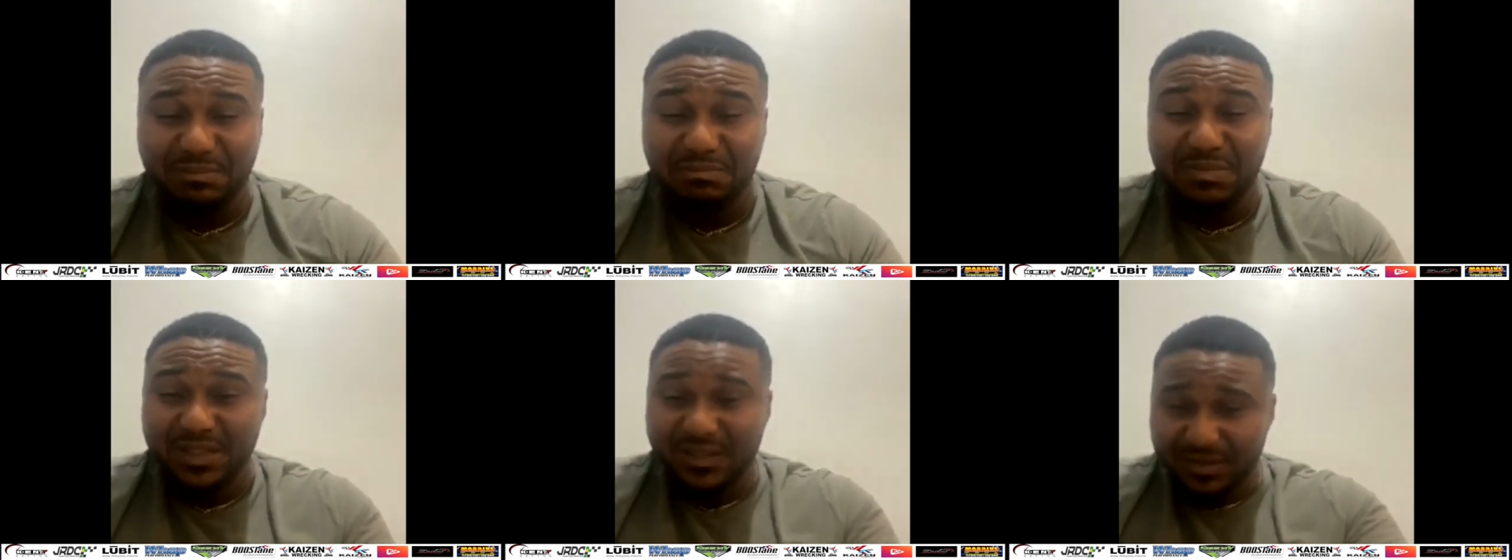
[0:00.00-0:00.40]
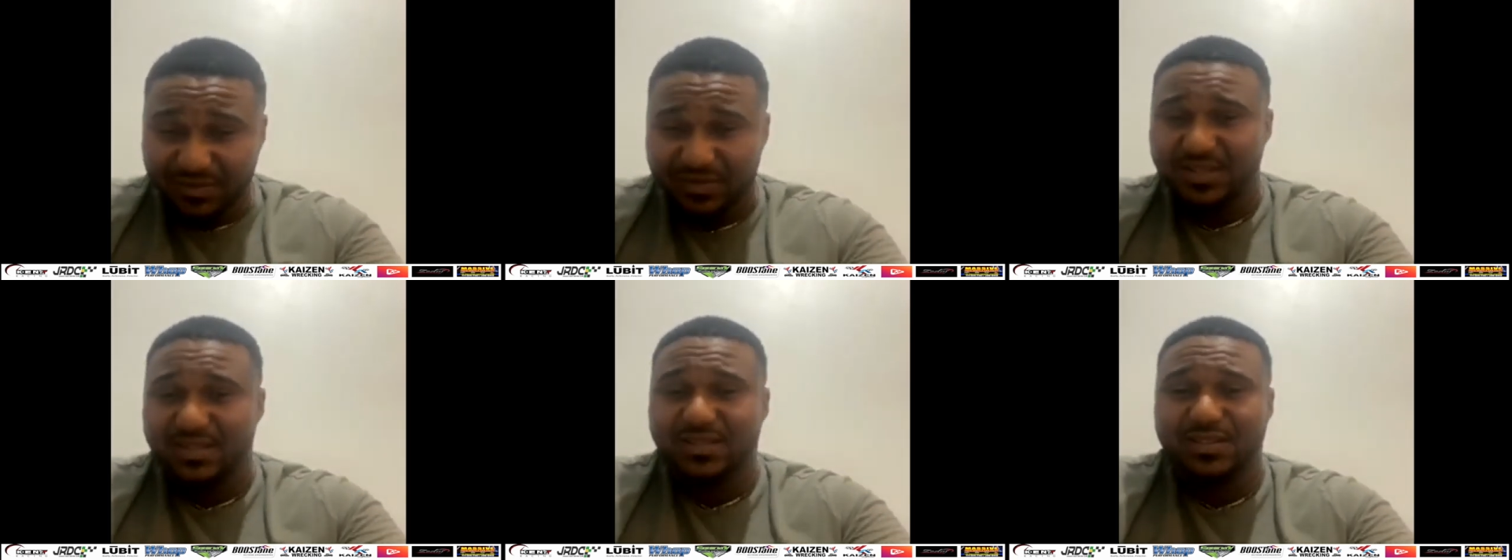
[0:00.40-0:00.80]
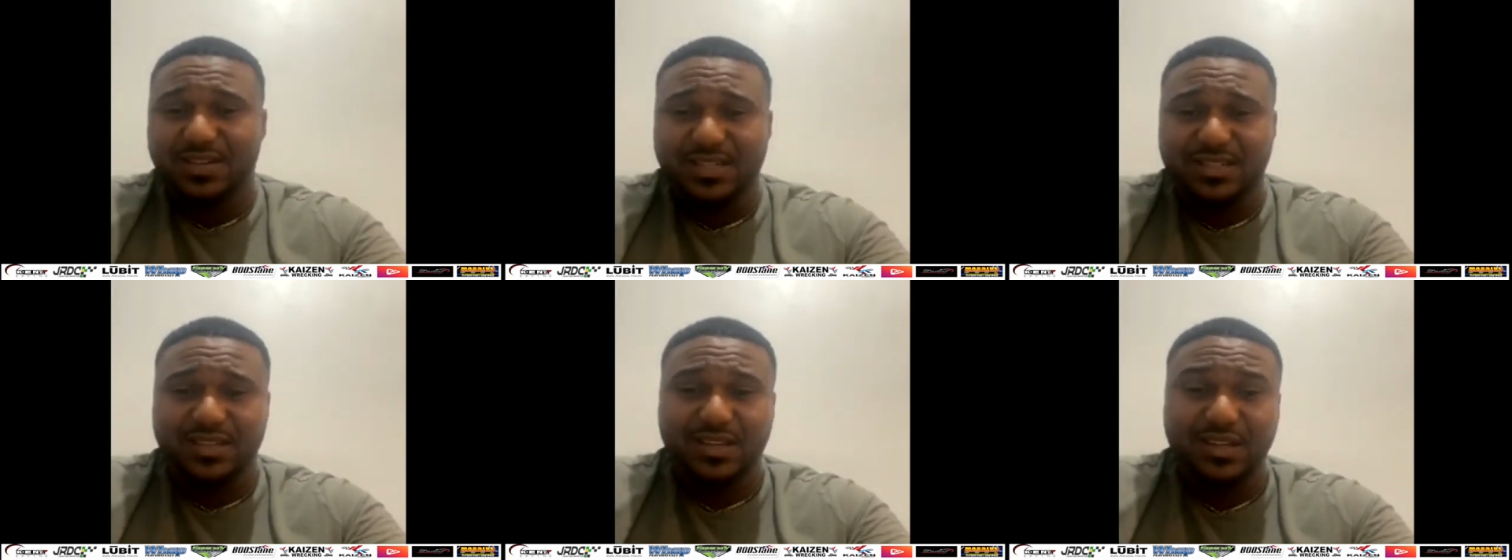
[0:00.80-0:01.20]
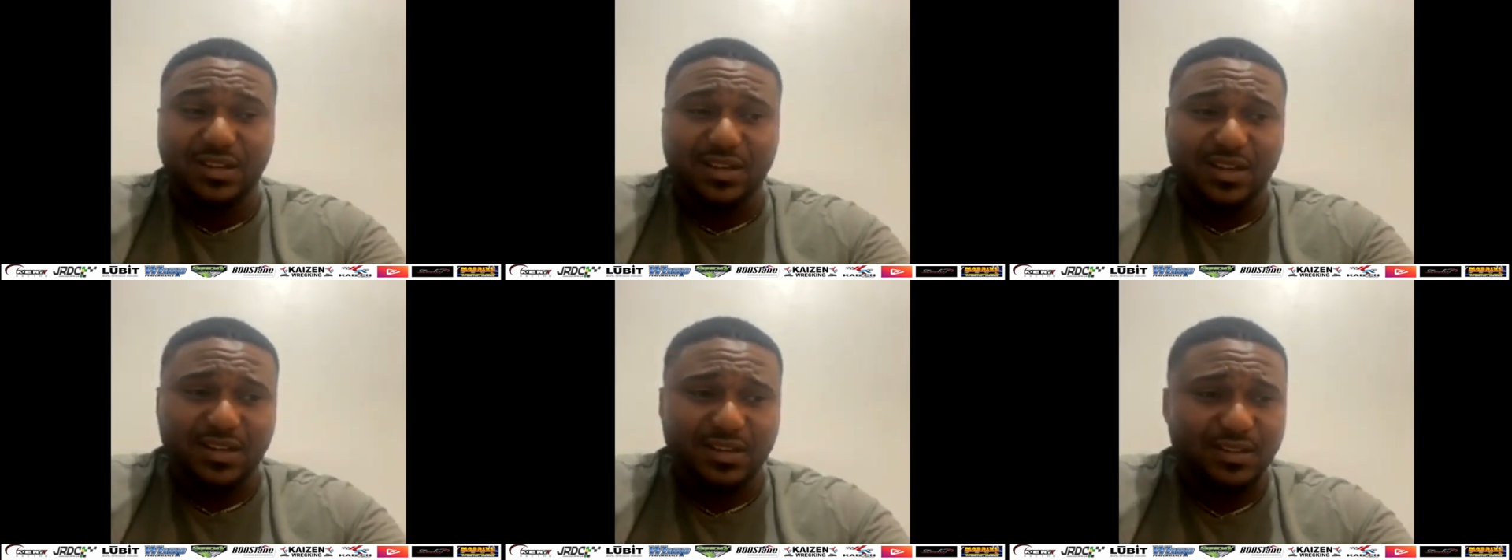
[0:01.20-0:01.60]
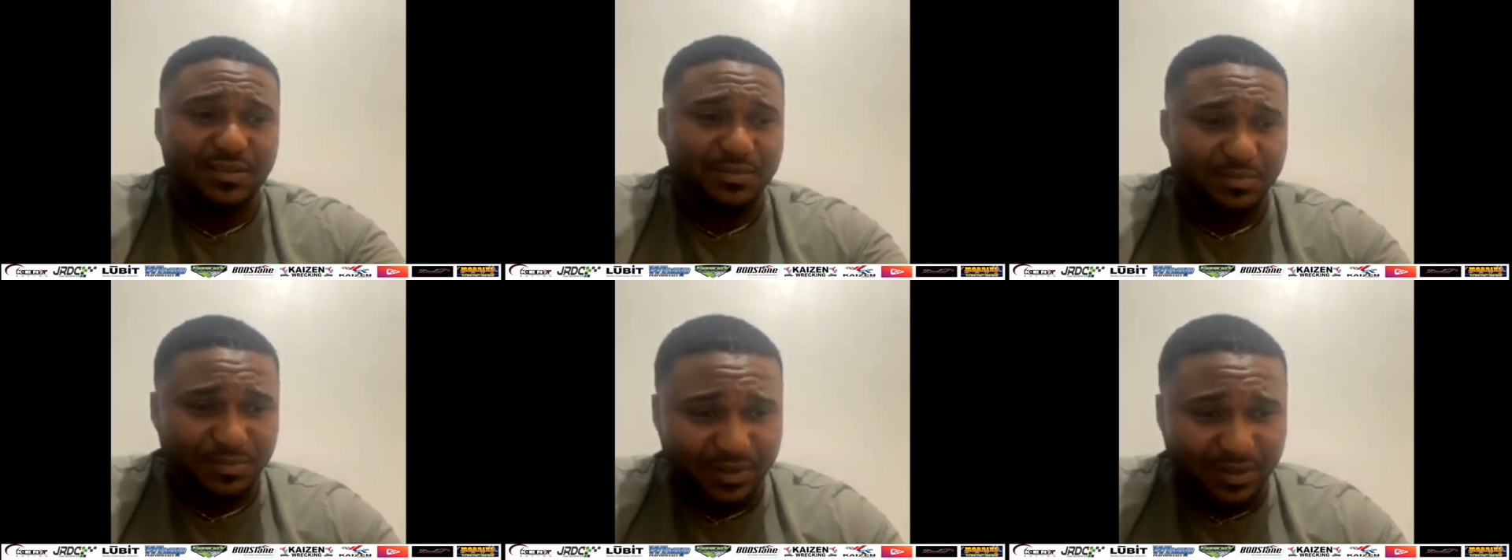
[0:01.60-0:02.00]
build from scratch and
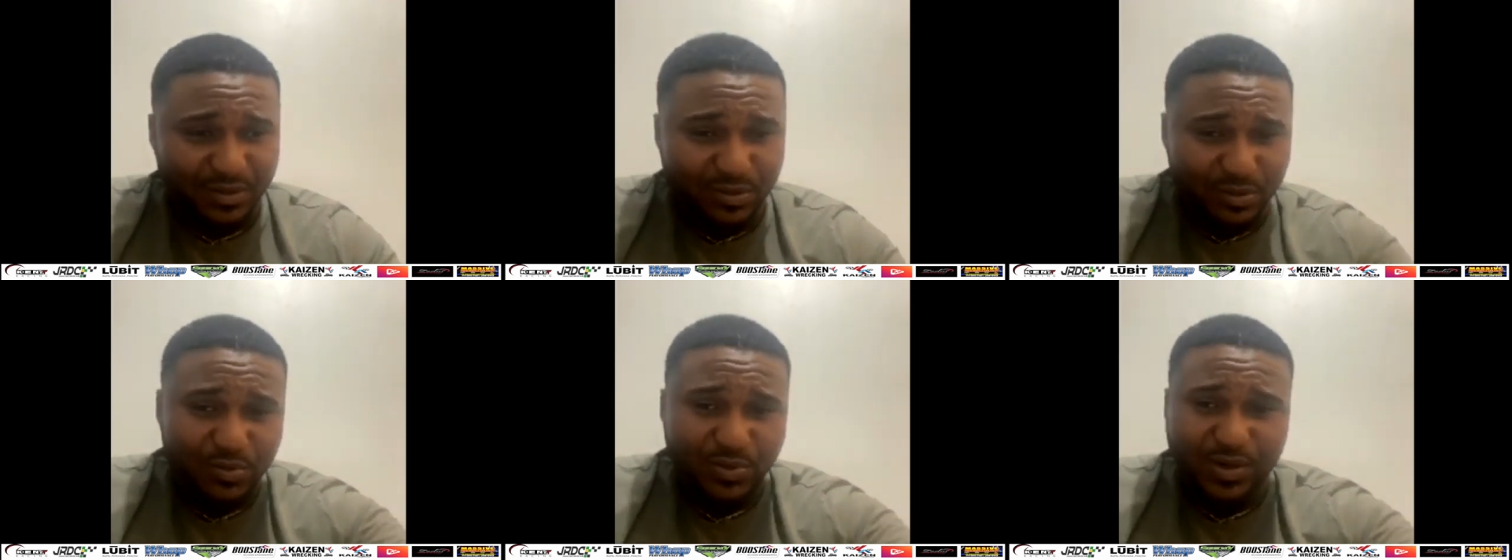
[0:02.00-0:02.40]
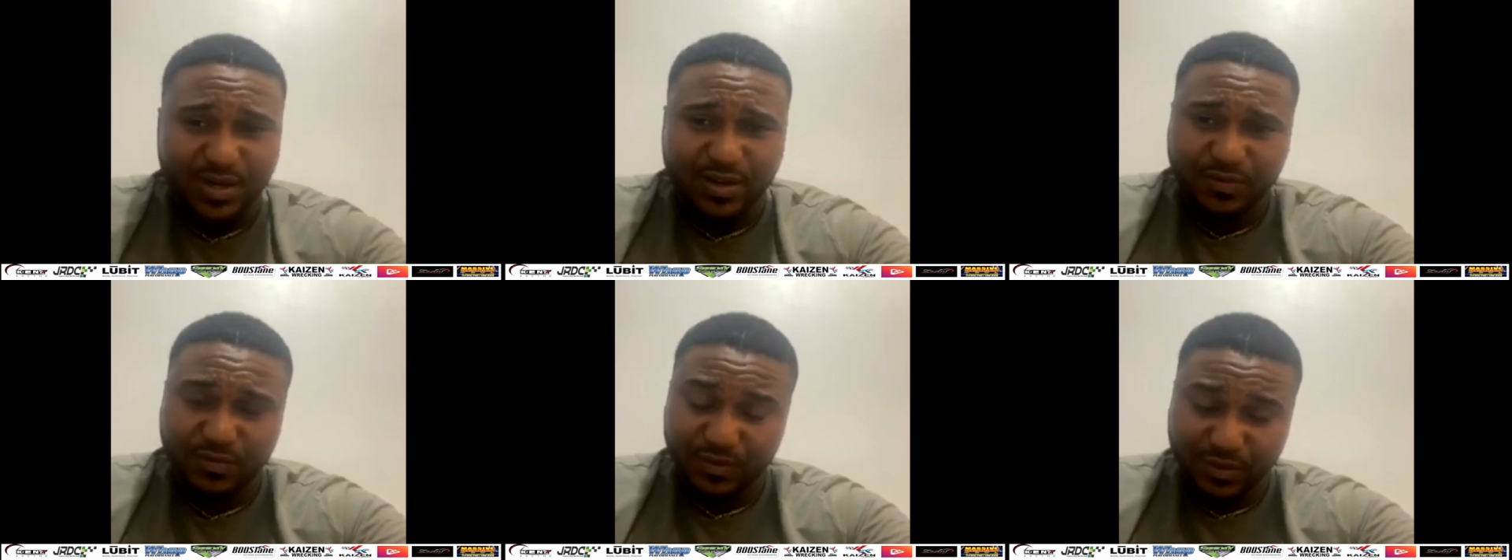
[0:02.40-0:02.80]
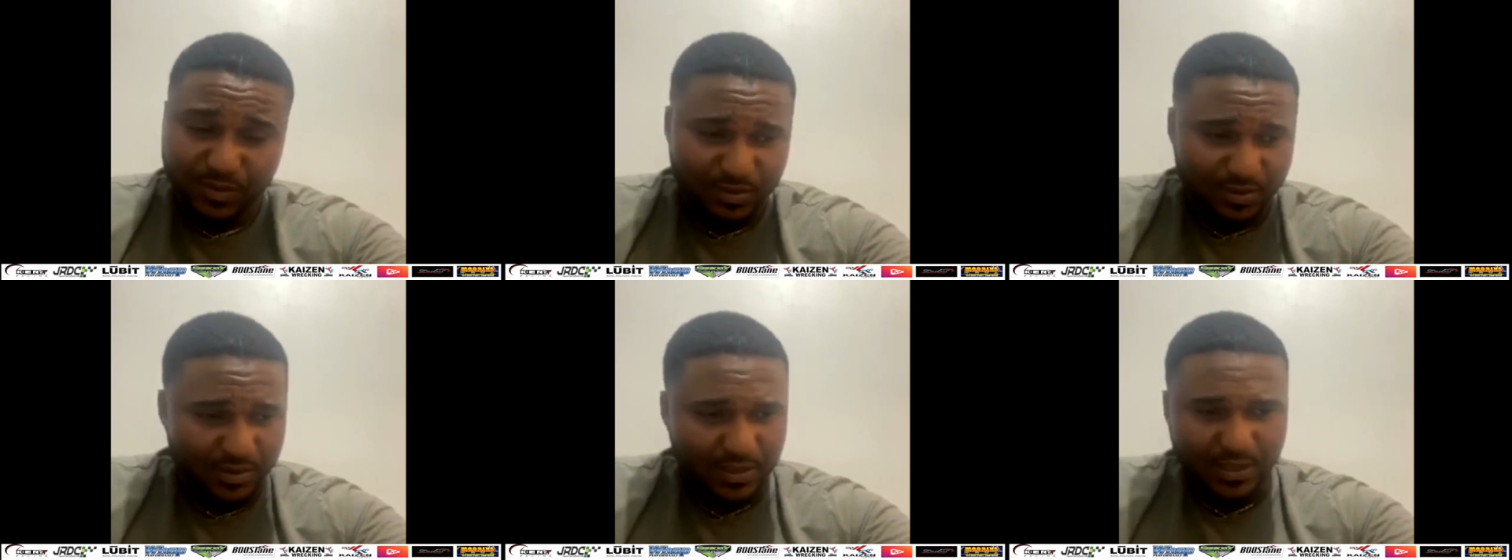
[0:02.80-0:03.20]
you do what you have to do